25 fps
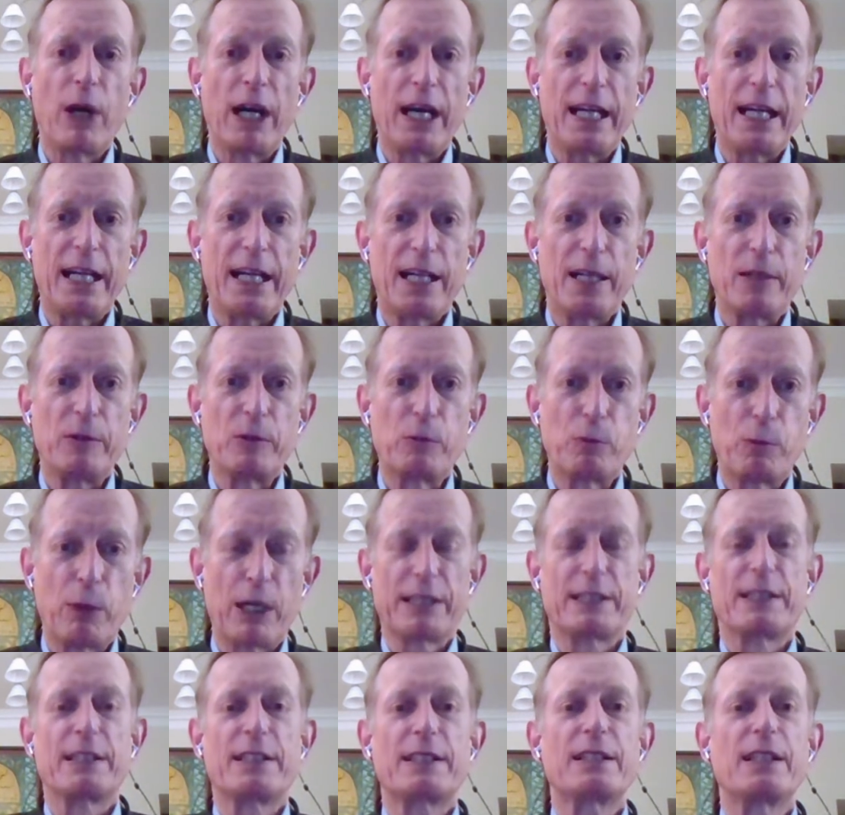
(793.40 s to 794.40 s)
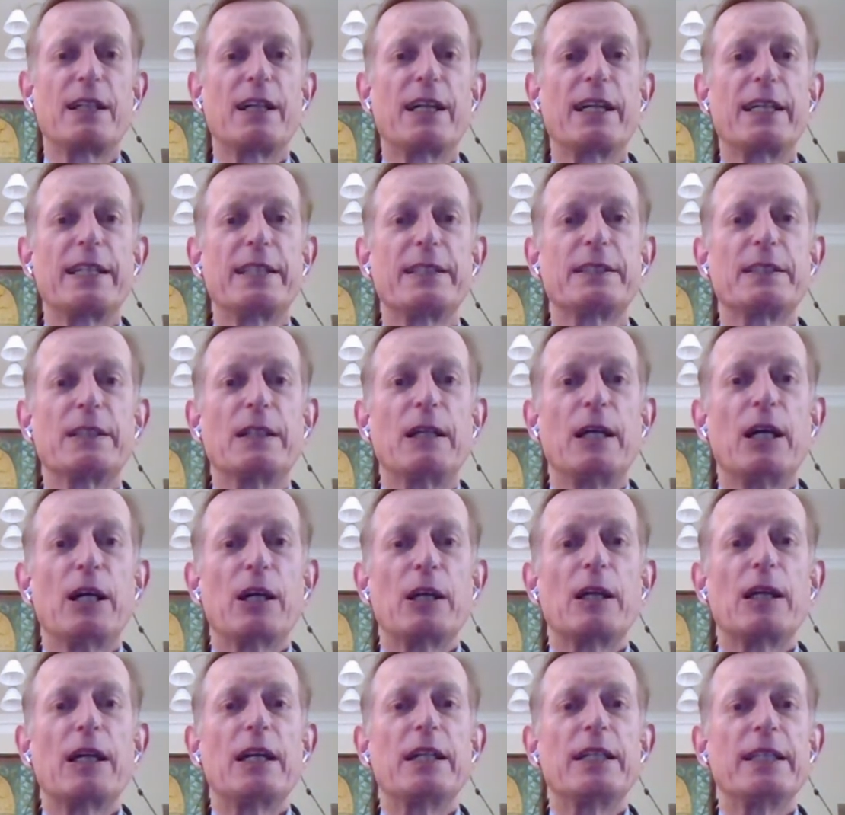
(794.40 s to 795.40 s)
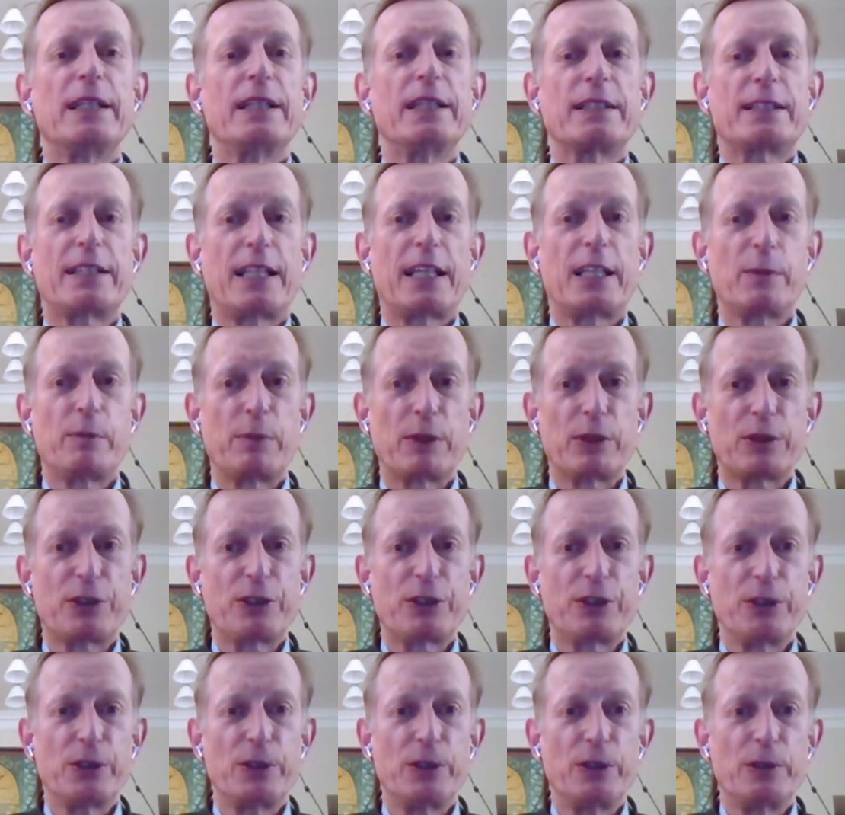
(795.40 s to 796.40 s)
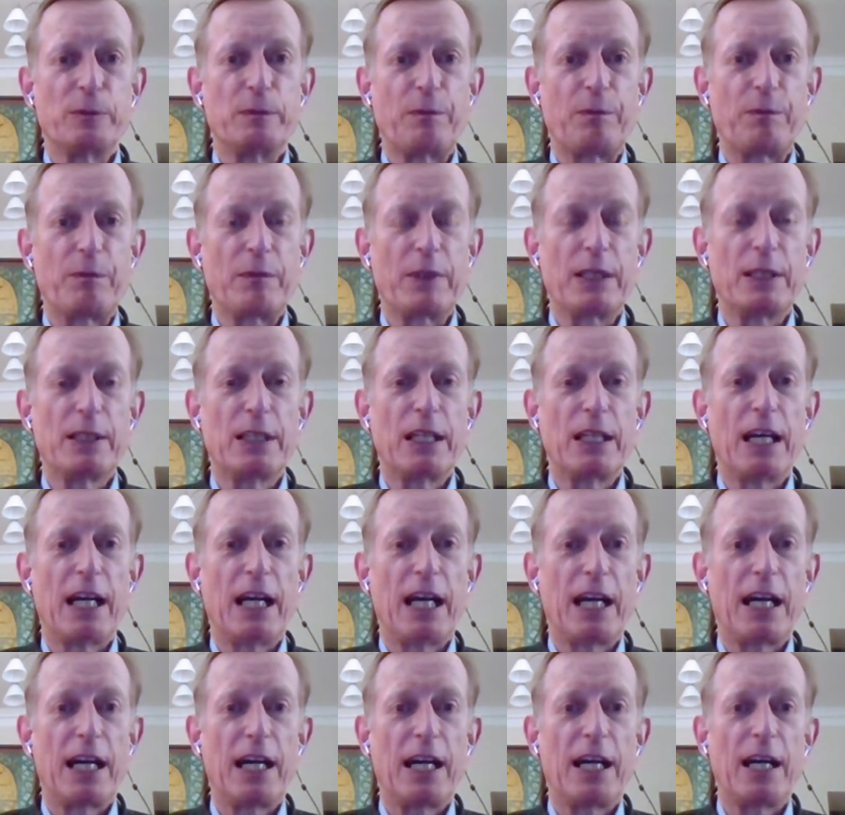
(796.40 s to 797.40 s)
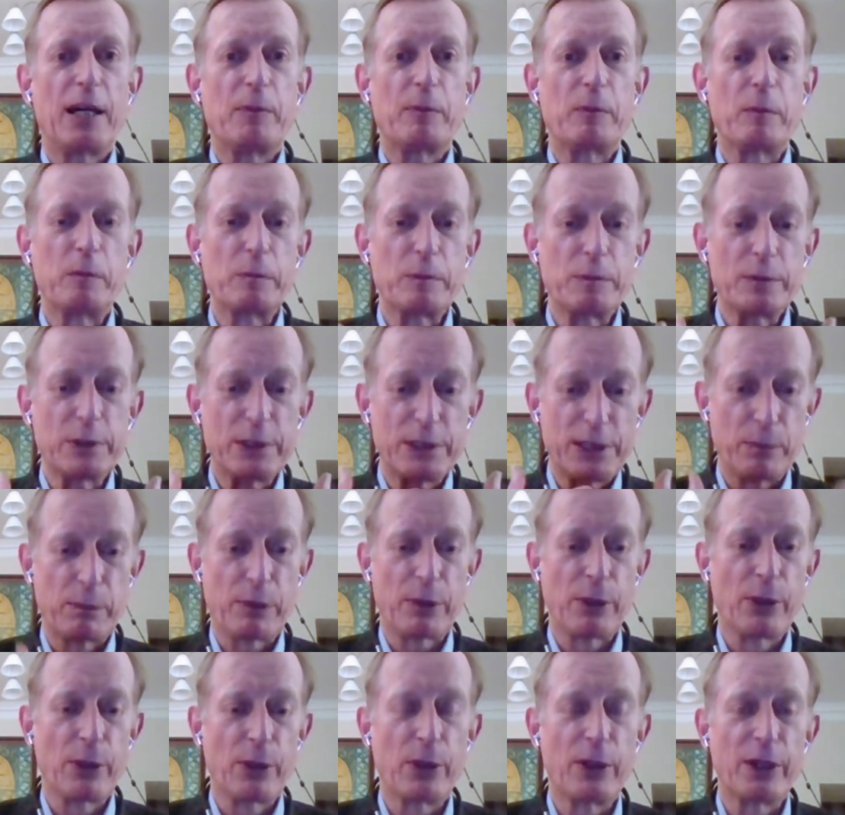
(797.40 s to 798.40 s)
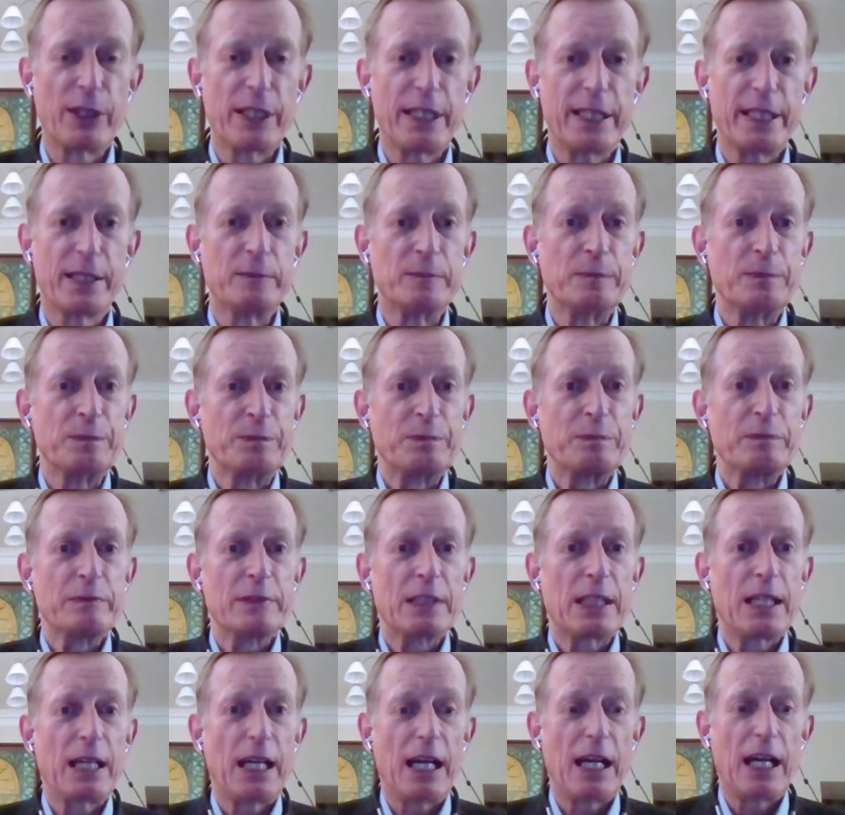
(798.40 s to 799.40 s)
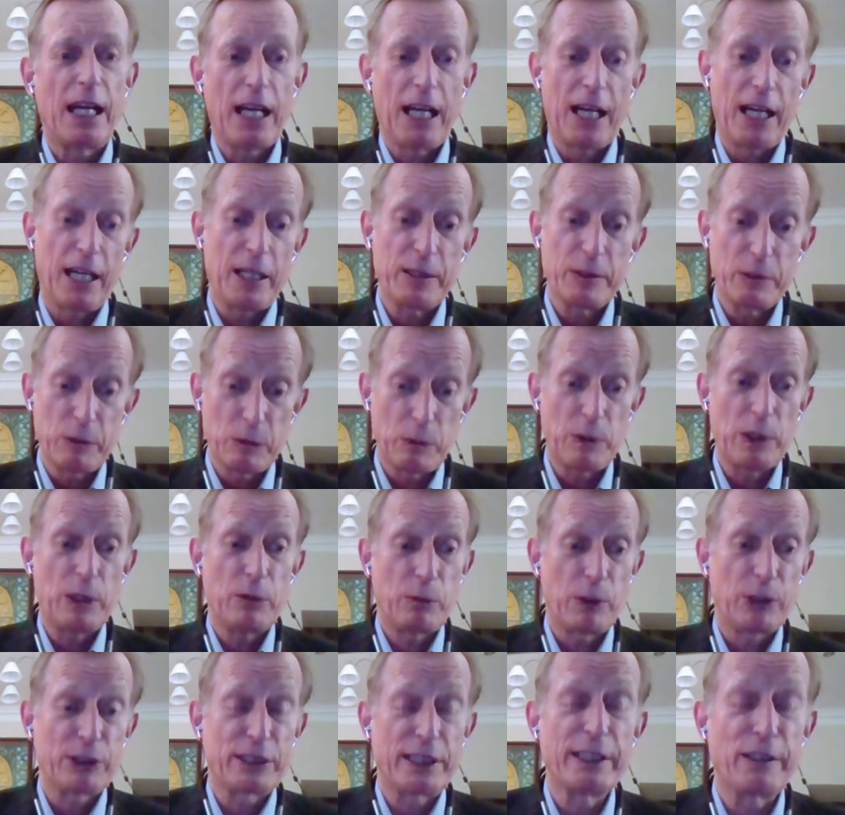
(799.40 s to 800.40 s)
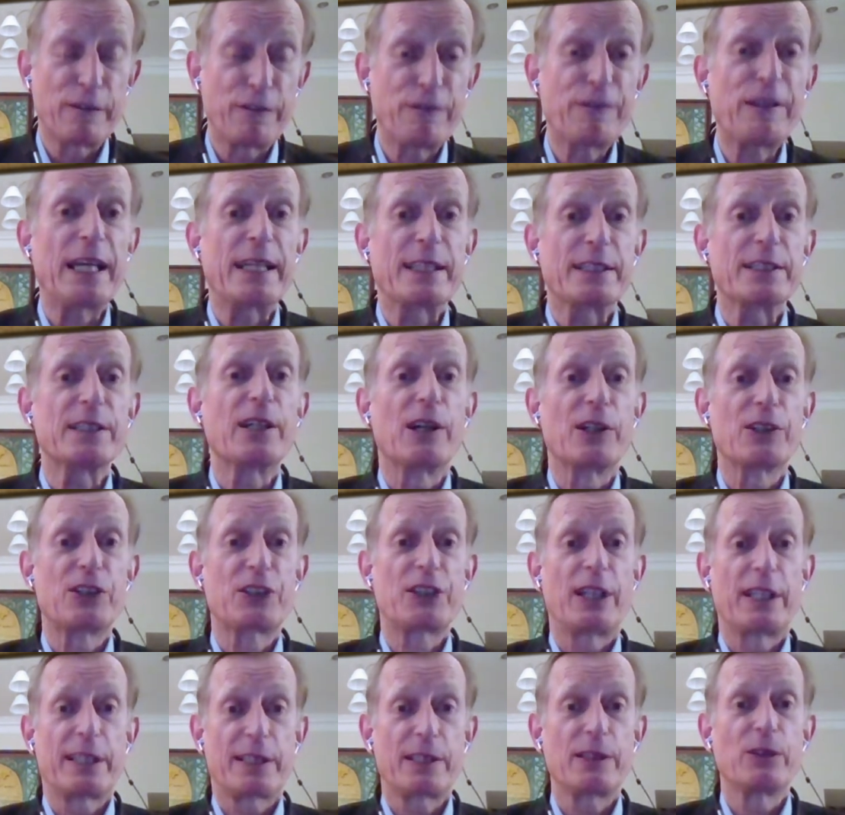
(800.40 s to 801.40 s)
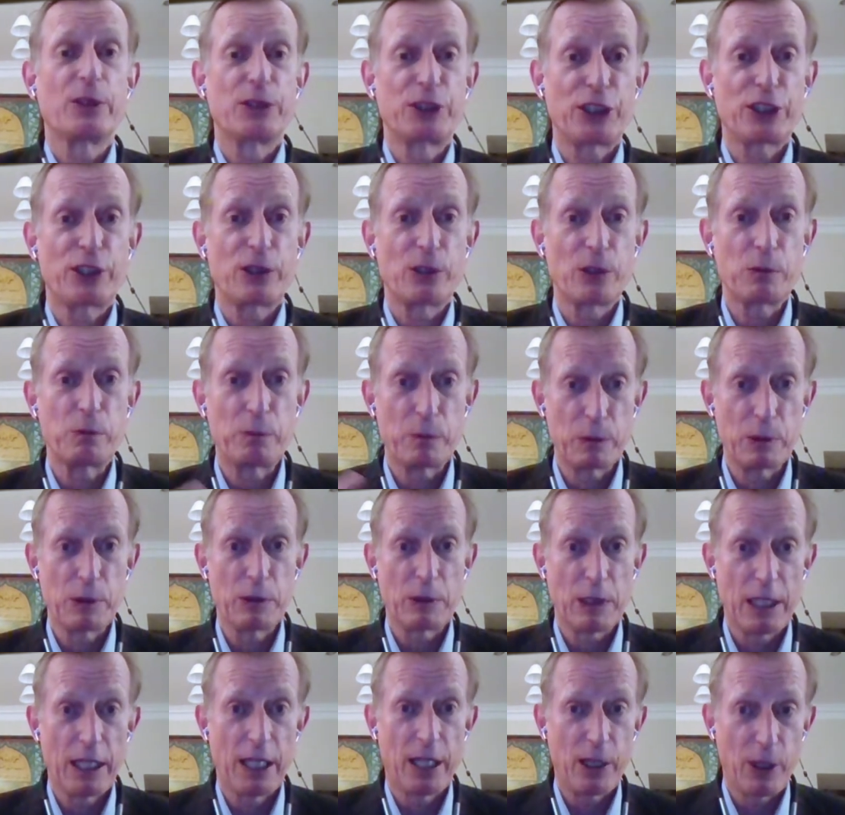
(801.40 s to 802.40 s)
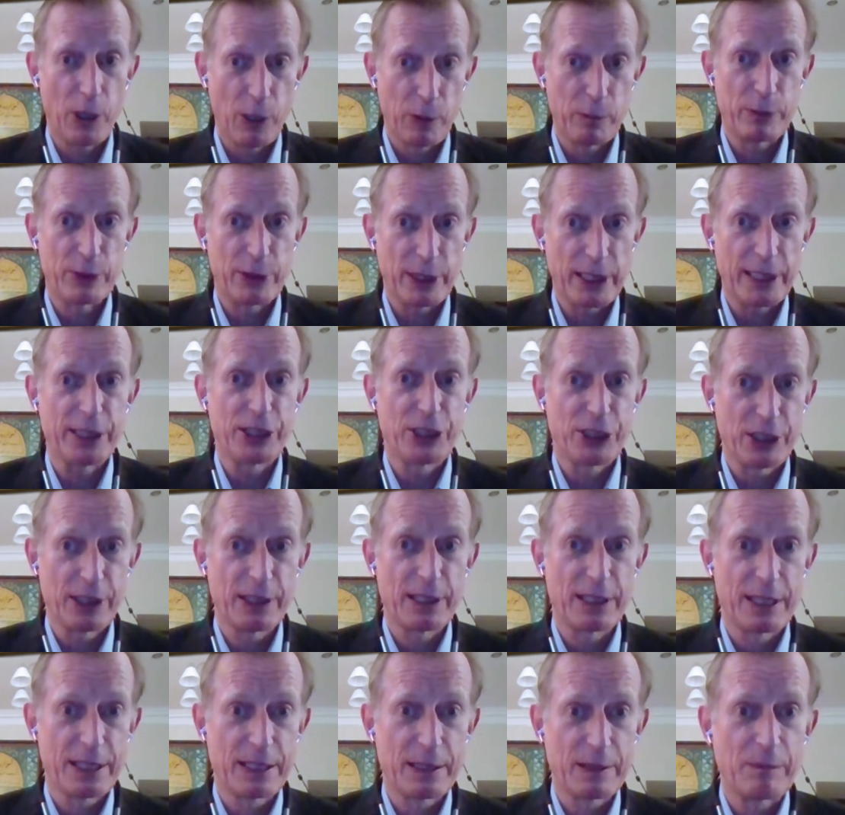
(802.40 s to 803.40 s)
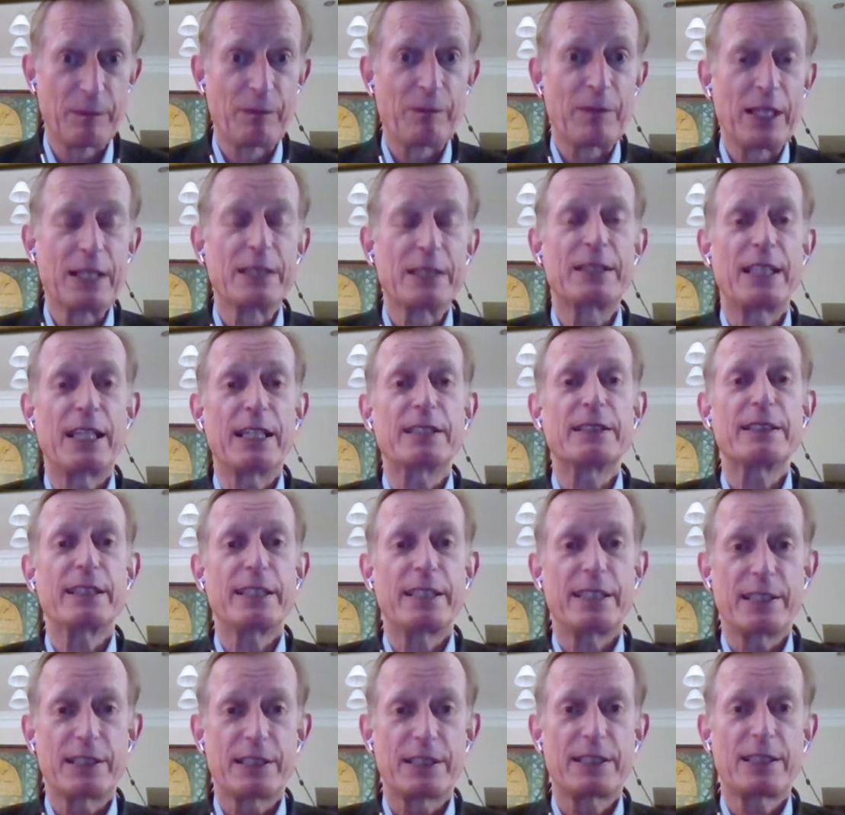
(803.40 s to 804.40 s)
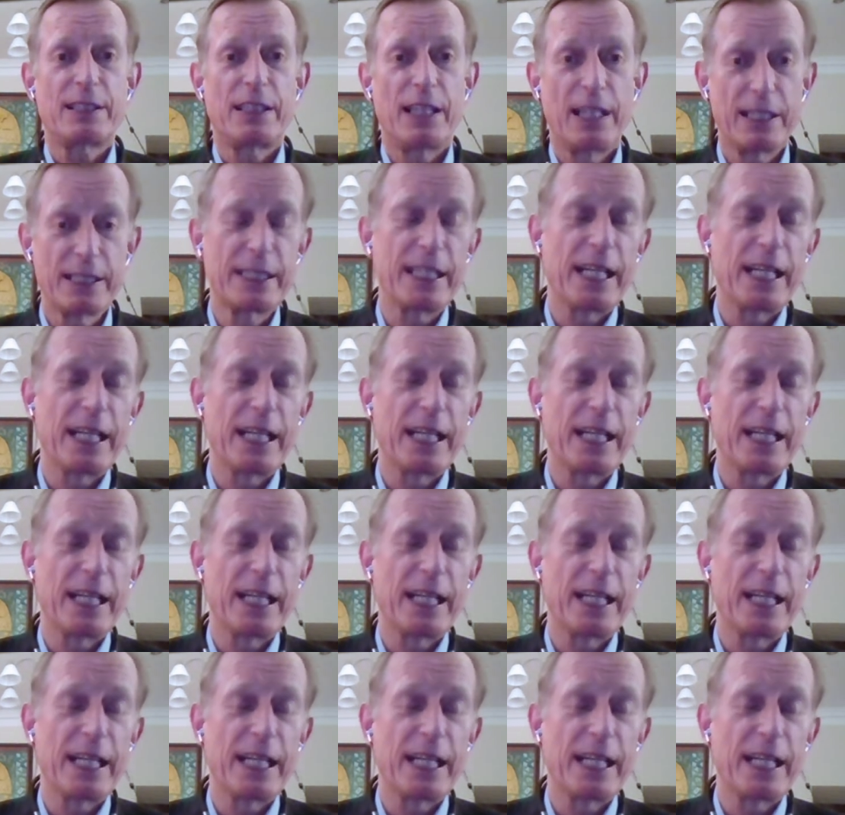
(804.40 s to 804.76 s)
where one side is able to deploy what in effect are psychological operations techniques